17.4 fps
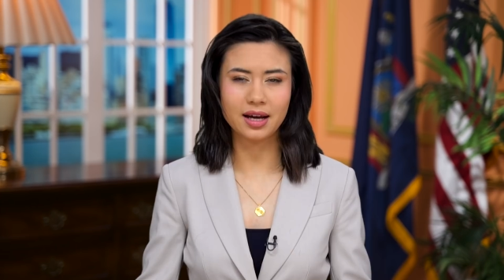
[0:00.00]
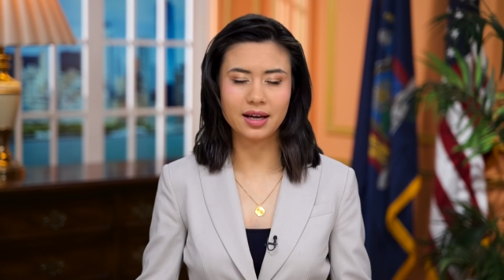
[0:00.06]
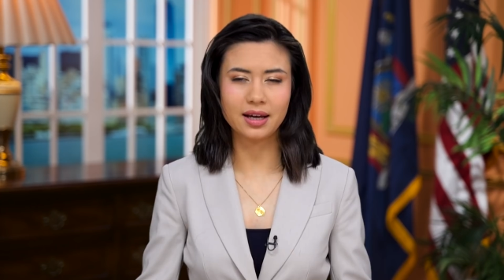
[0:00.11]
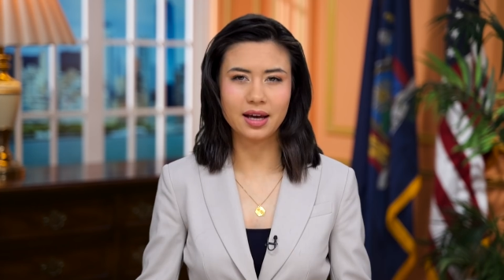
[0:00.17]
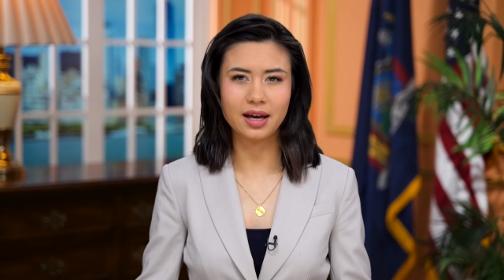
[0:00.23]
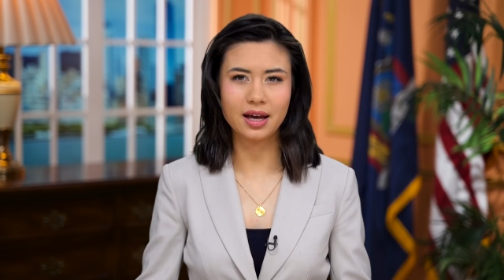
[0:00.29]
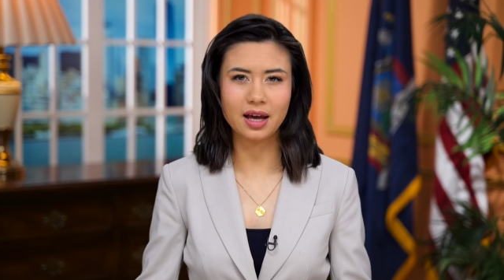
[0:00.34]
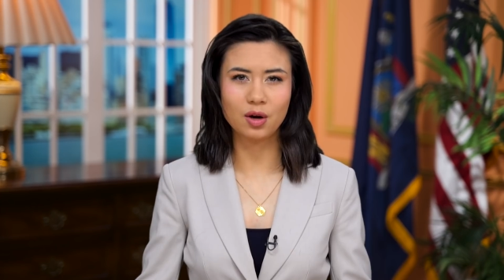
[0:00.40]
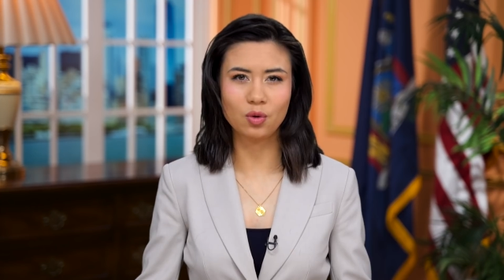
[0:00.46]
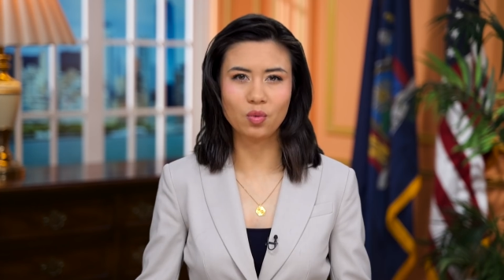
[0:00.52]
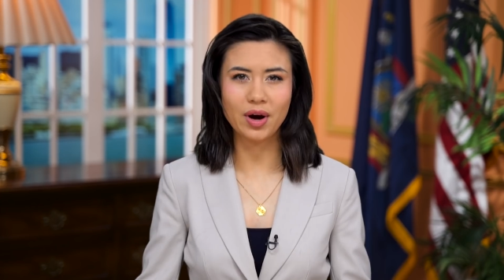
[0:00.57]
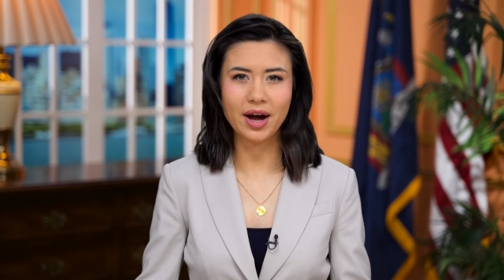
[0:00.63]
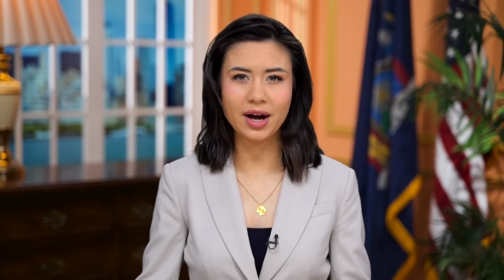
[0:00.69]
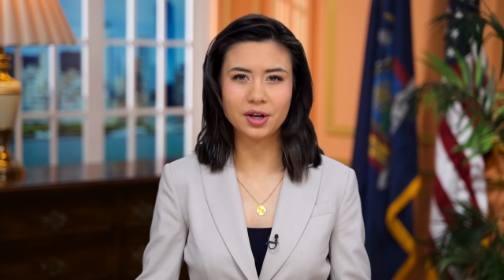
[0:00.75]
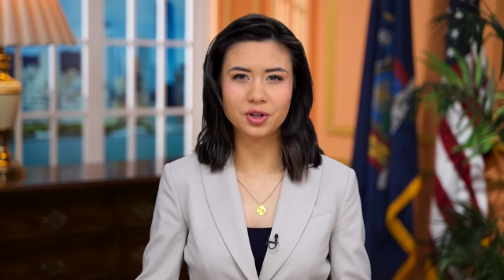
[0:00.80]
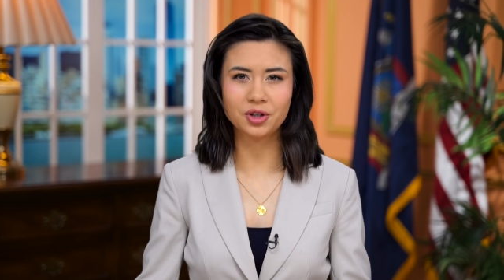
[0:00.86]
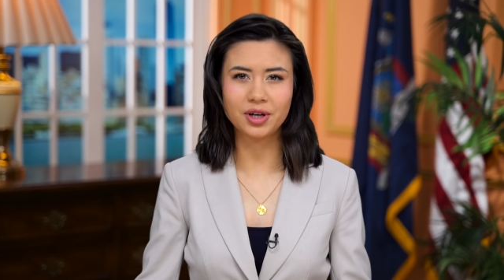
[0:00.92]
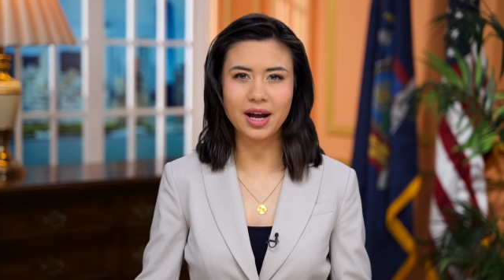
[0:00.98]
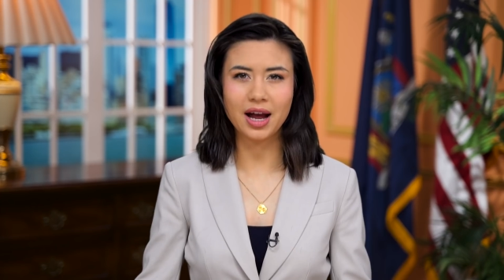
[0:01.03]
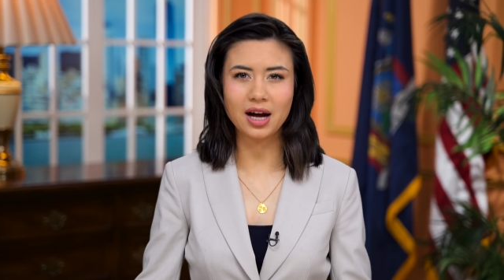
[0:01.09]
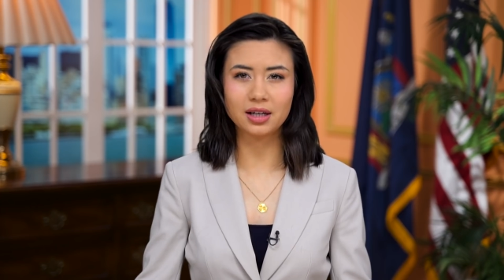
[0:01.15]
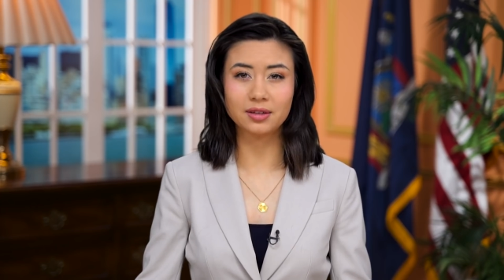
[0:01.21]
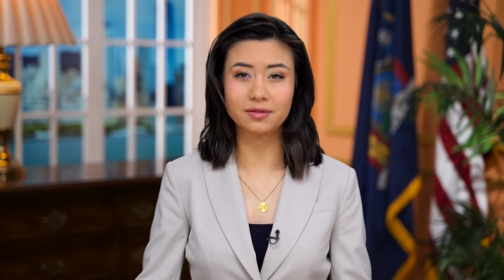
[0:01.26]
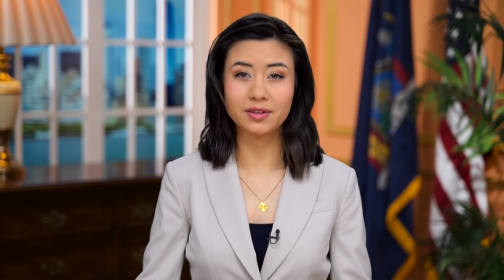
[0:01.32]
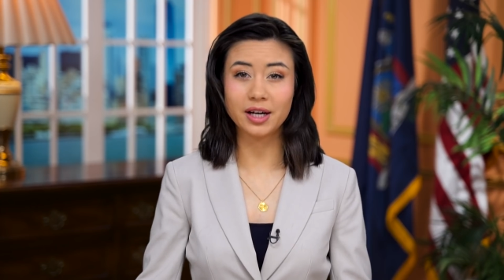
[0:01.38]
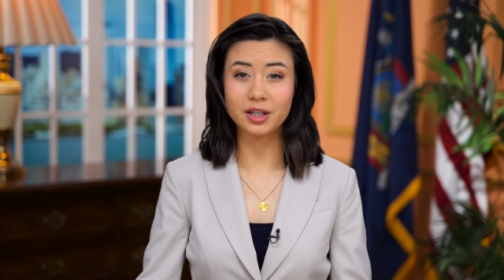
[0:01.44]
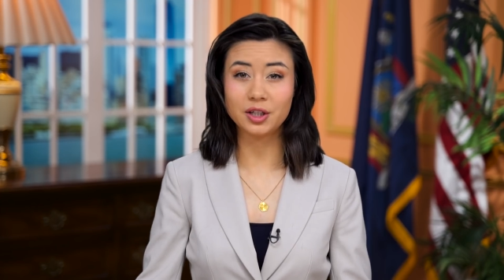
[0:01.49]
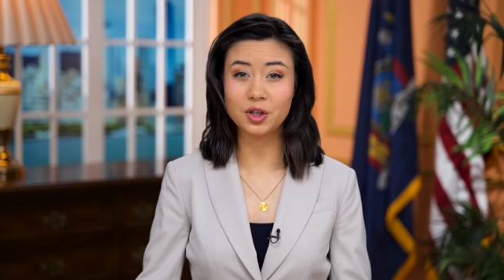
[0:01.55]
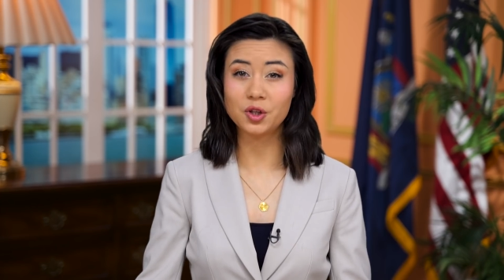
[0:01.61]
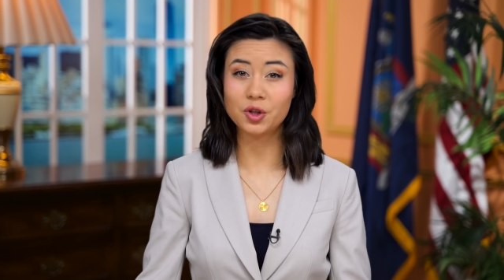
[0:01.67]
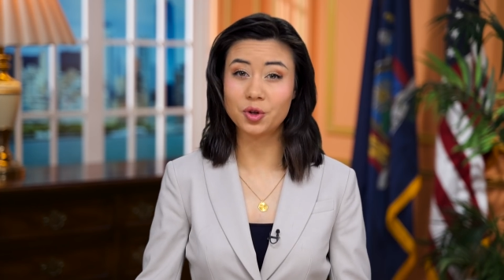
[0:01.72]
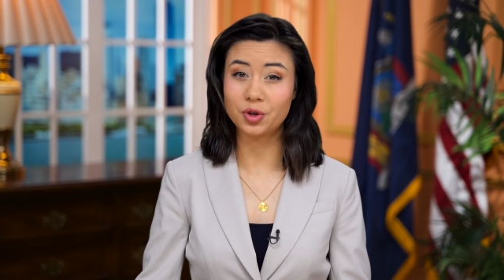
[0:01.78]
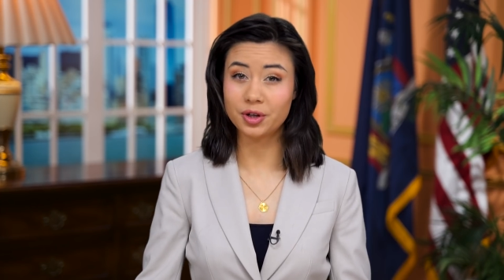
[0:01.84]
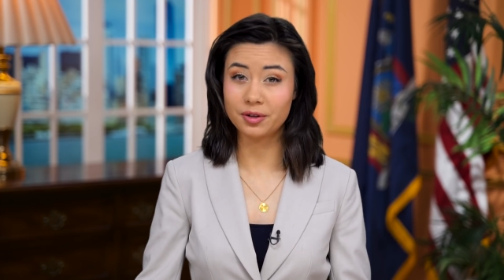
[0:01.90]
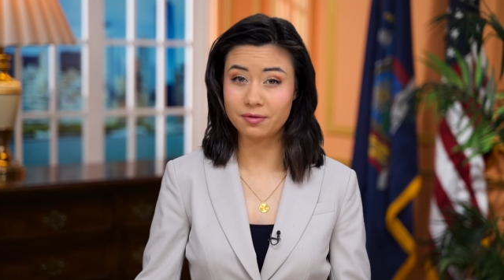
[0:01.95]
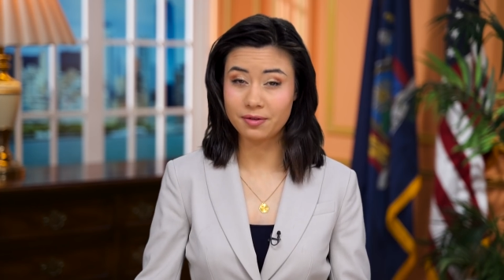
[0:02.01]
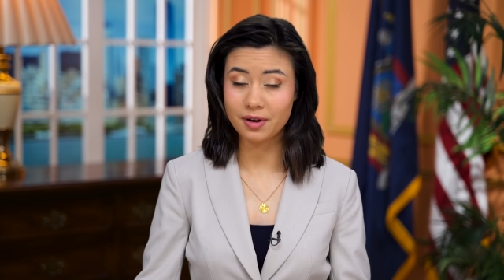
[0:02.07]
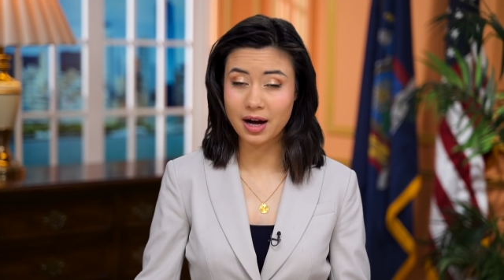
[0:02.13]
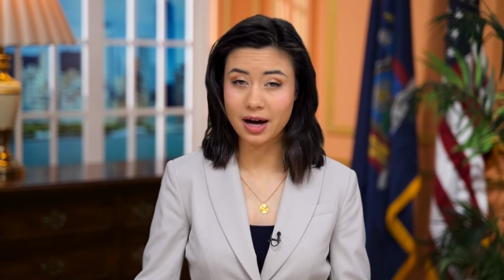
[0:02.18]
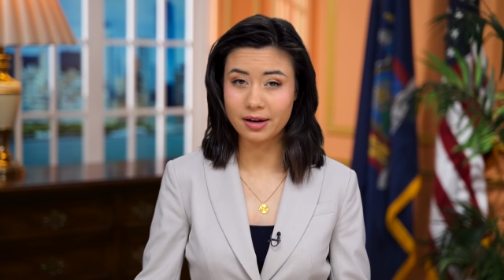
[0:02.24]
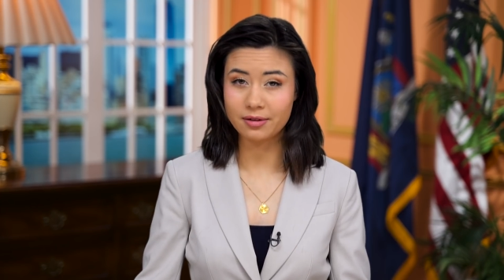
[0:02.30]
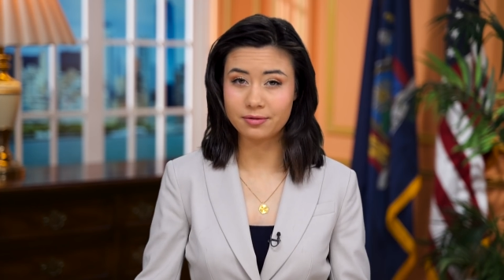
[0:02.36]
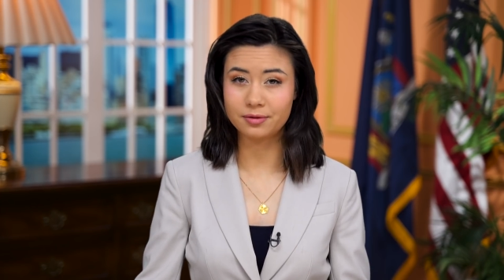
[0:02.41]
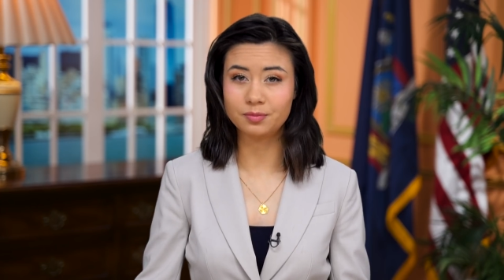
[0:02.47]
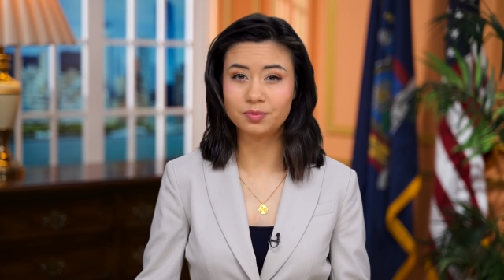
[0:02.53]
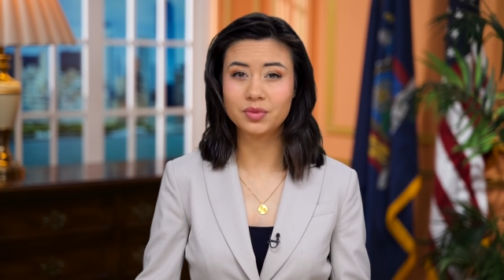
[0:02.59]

aka Wagner Act of 1935.